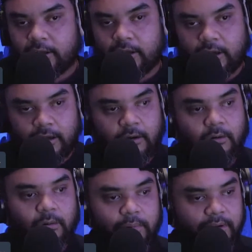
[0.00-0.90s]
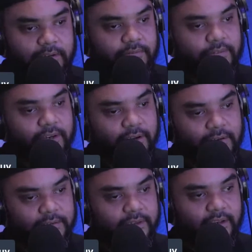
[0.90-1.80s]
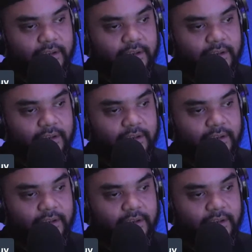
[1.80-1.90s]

a whole bunch of videos, like